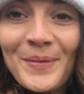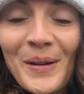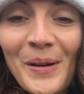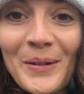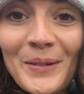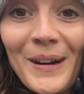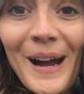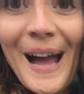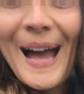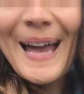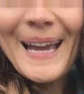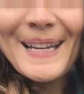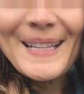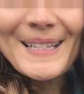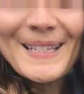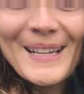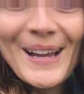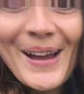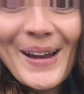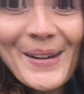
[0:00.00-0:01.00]
All right,
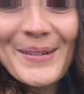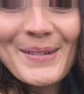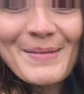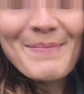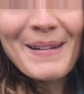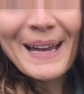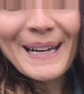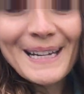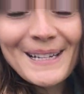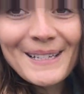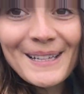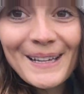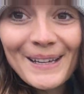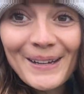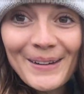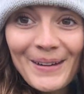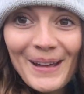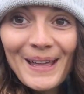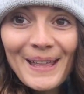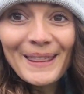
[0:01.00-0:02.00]
so we've made it
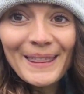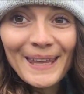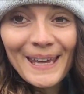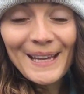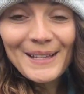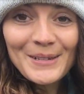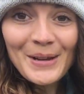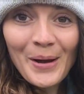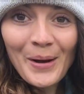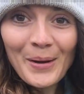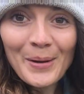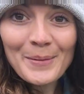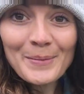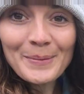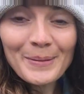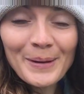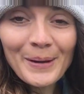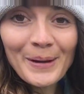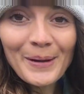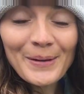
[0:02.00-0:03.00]
to the top
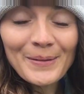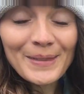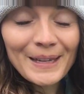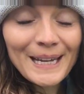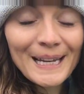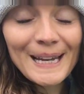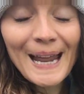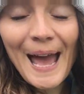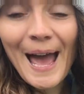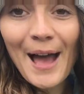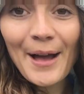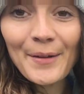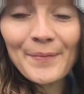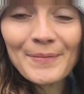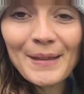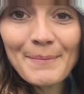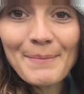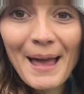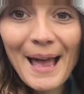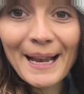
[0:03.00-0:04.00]
of the canal
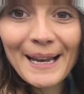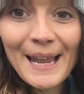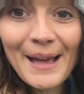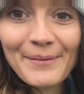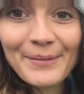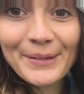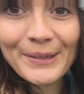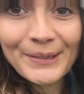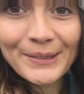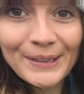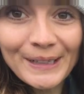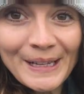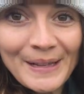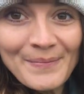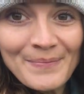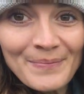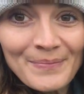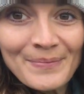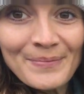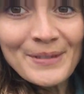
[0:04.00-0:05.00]
at Pett Level
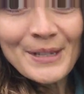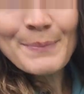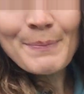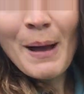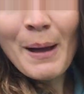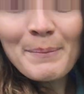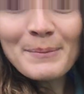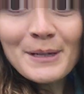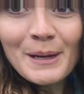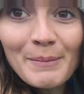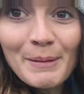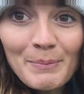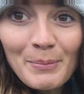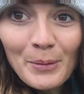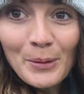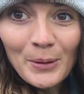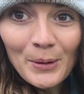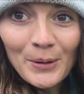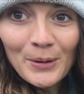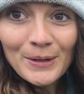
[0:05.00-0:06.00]
just pumped up my
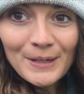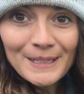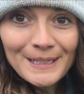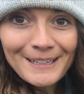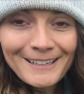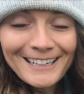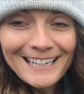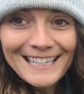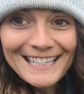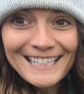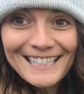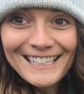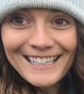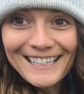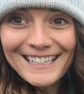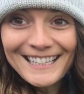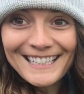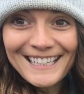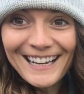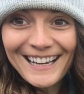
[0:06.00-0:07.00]
board. It's
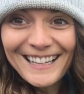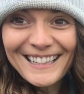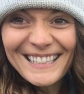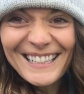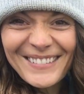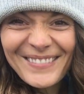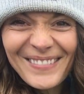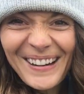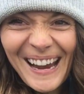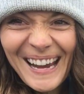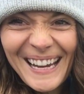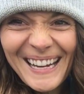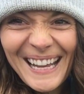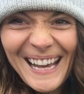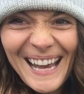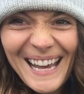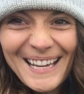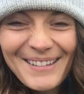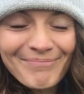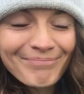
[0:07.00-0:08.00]
just started
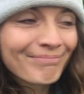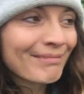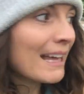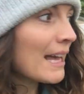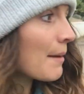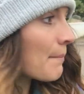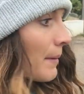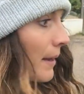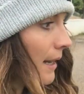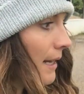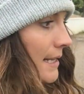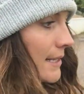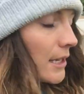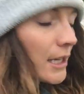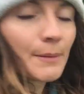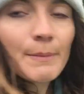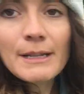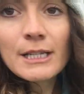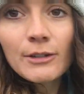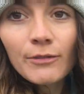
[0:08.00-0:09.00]
raining, but it's
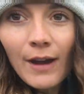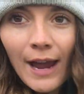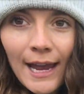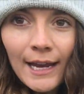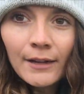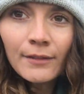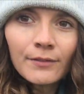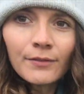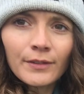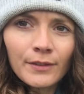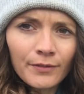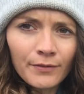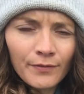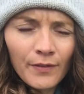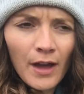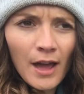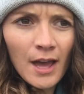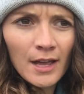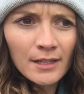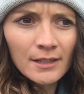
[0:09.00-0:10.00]
only meant to rain for the
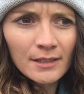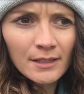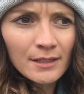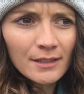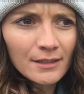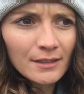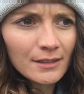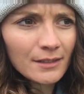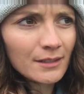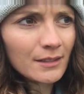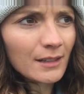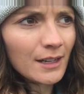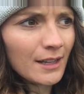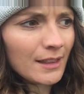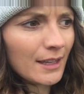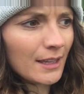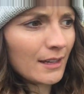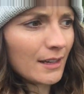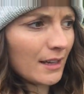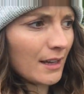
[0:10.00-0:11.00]
first, I
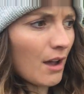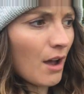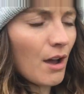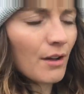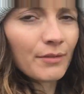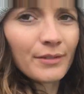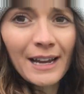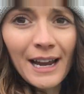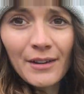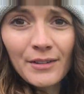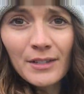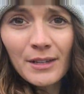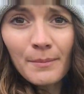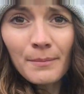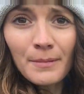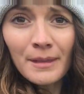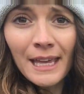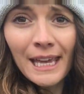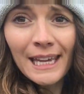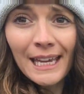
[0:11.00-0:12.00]
think like half an hour or
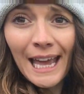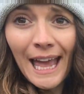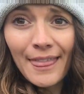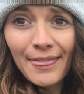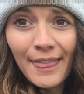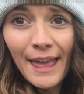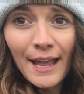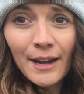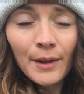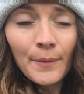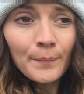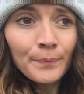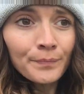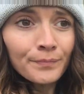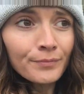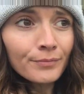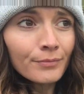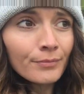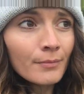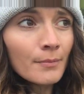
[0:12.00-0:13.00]
something, and
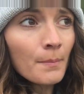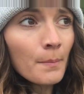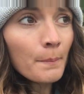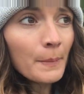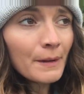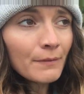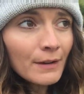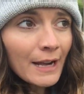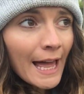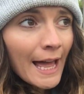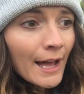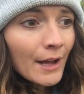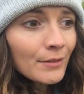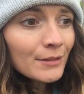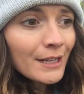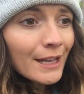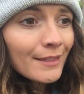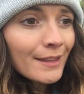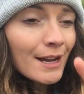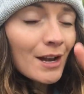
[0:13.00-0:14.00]
then a bit of
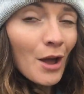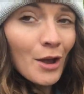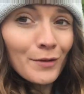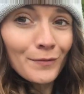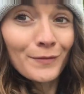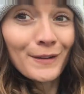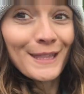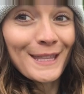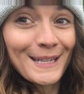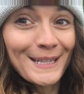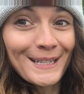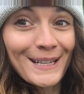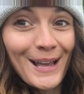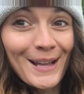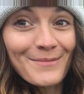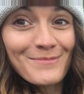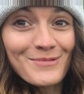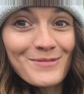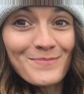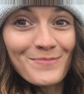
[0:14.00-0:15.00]
cloud, and then hopefully the
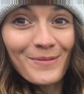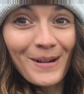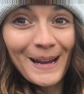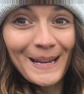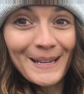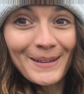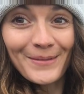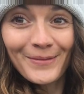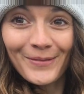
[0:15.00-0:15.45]
sun will break